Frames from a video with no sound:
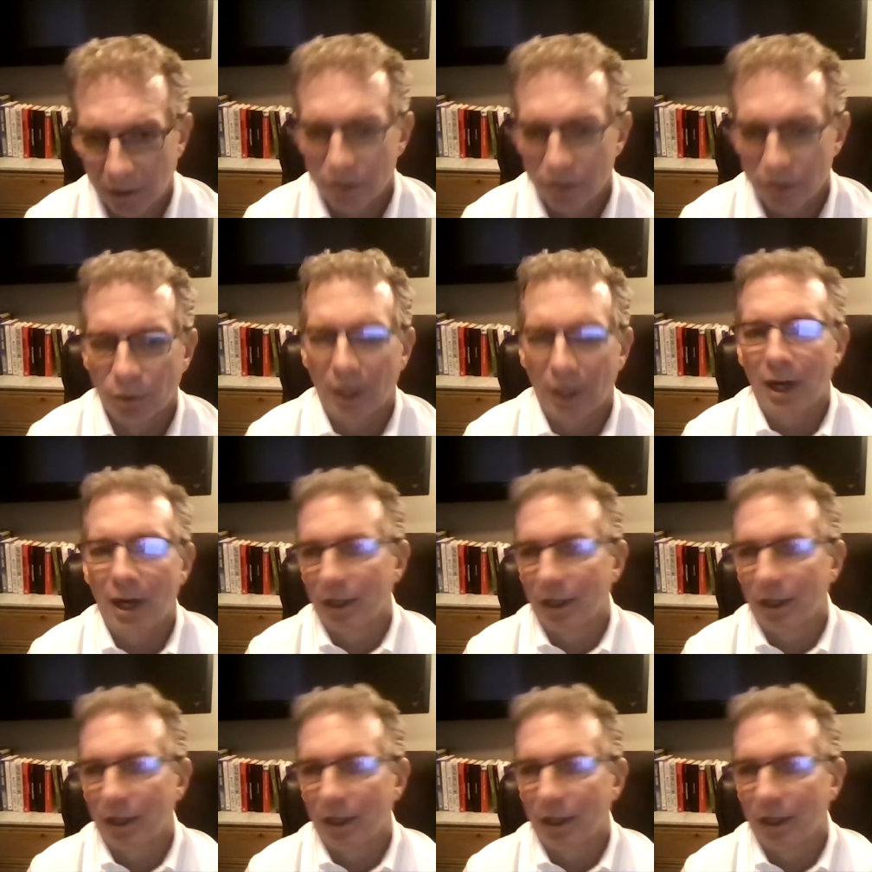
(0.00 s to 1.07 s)
So I hired,
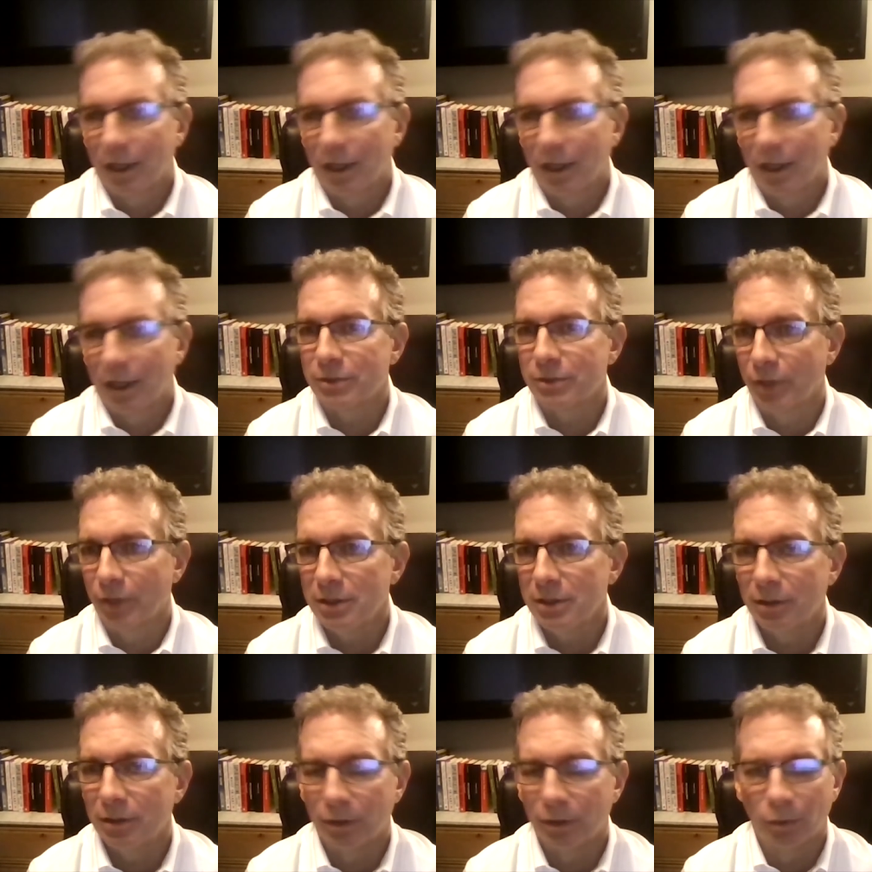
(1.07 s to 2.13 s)
like I said, my best
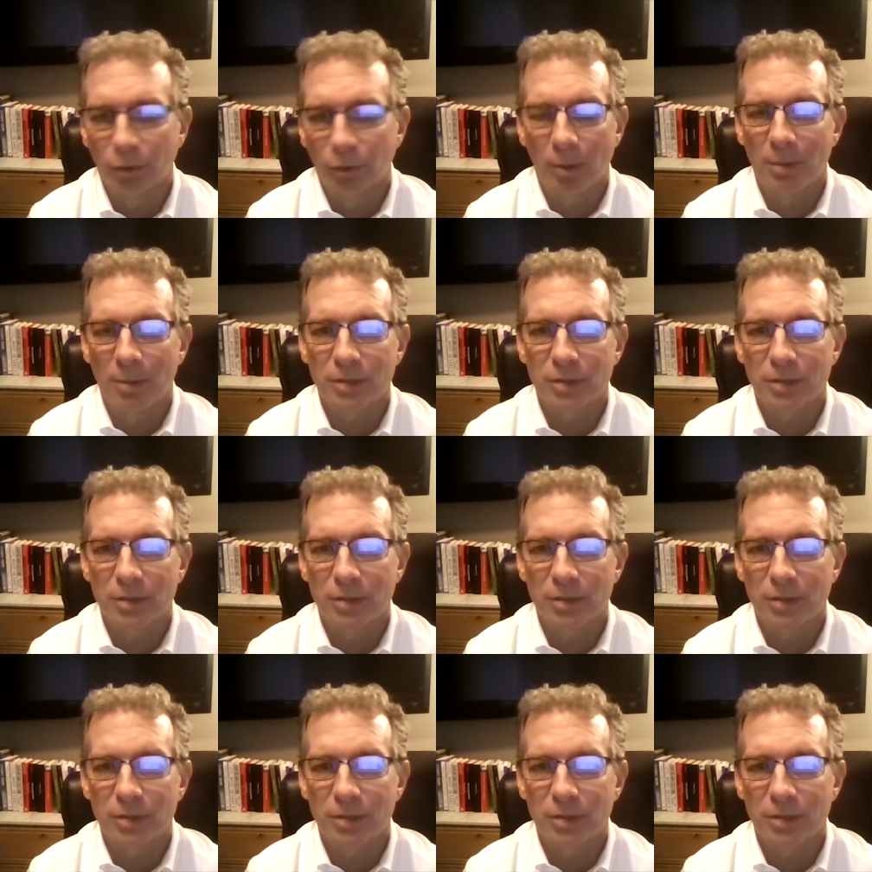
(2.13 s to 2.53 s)
friend or one of my